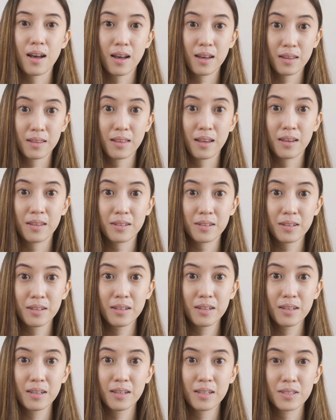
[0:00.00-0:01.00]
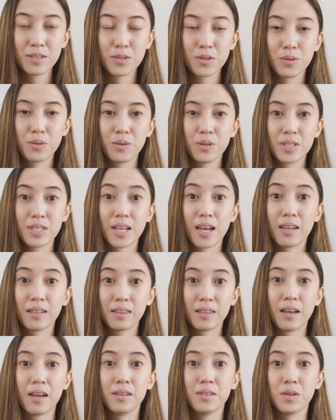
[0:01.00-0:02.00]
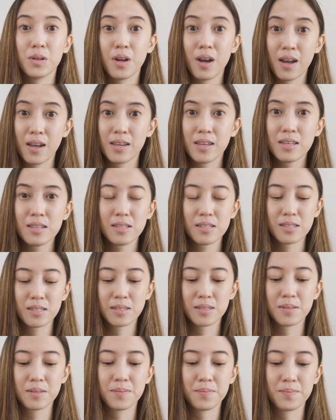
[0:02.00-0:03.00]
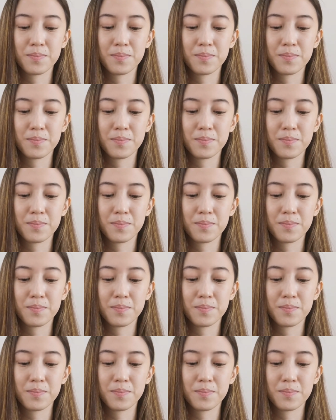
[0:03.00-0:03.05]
eyeliner to tightline your eyes.